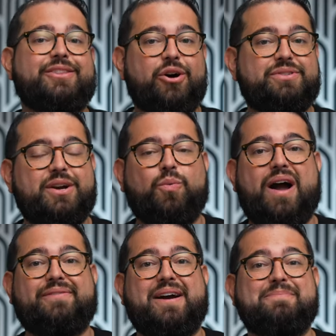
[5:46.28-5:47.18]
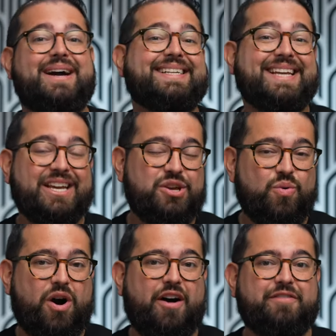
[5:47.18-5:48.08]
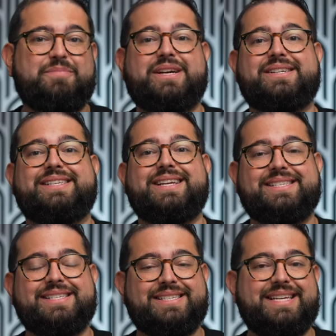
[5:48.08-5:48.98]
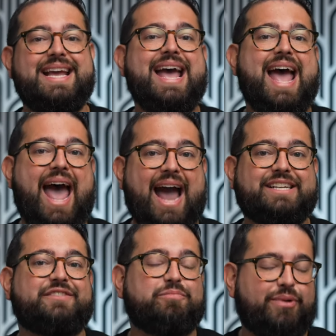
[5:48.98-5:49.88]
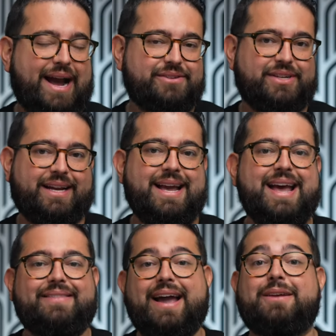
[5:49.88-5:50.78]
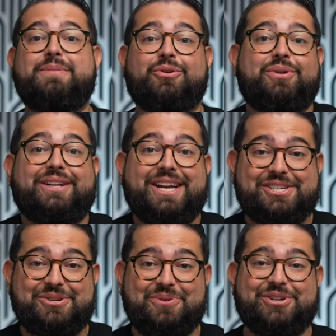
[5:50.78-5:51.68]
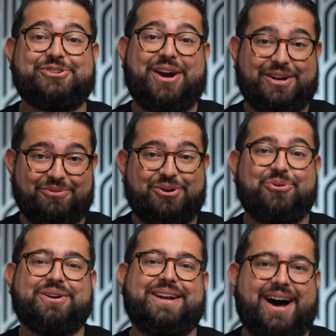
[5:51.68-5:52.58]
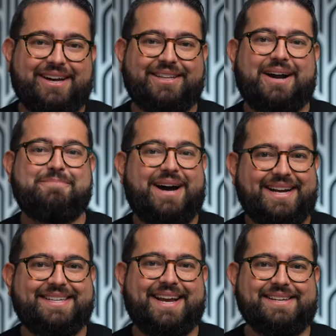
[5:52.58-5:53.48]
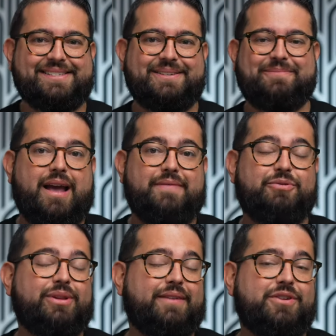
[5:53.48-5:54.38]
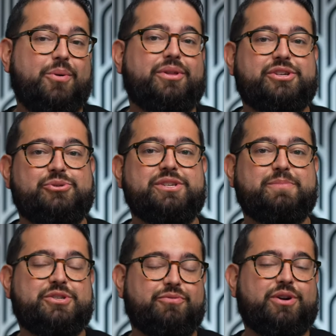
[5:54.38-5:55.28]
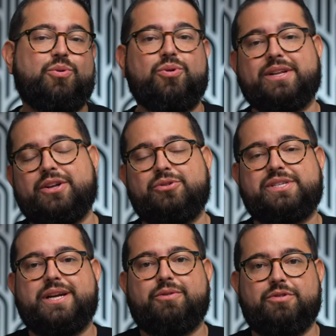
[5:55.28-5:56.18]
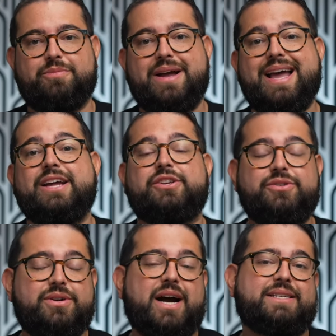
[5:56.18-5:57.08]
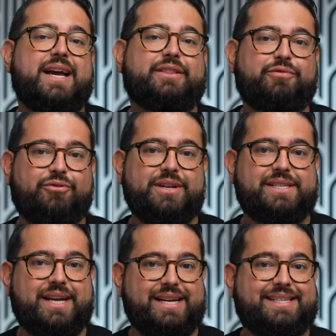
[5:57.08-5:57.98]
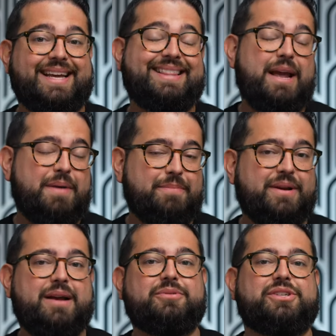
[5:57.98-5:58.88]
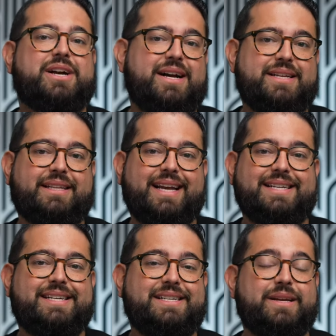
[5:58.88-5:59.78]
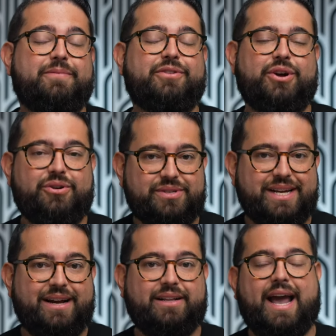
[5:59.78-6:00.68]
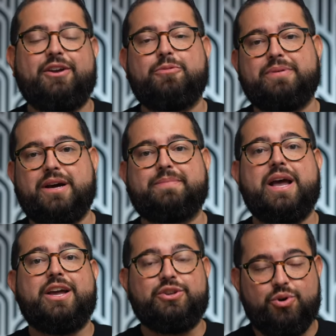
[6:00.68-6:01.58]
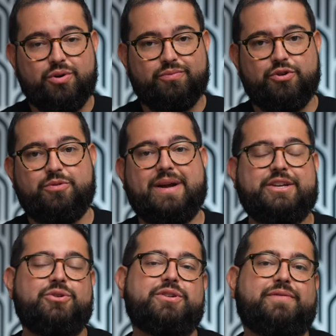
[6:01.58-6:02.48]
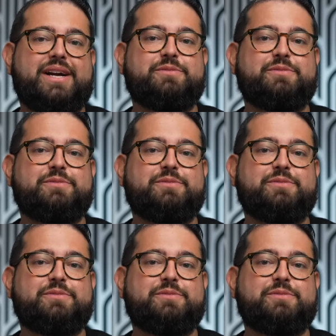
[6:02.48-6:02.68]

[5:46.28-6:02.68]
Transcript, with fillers: the hotel Wi-Fi might kick you off because it doesn't see active browsing. That can be a real issue when you're trying to record an online podcast. If you really have no other choice but to record in the hotel room, do contact the front desk. They might be able to contact the I T team for the hotel and open up your room and your device